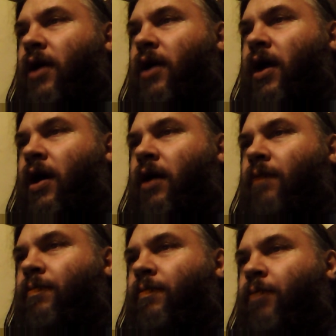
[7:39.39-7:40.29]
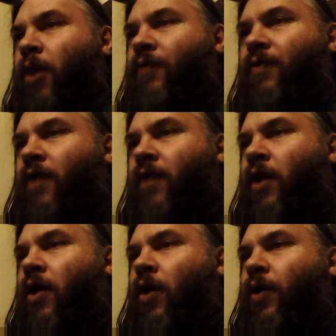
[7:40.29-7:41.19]
uh, prof, uh,
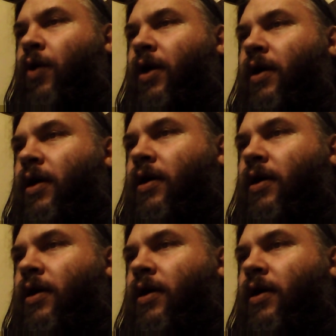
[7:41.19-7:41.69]
older,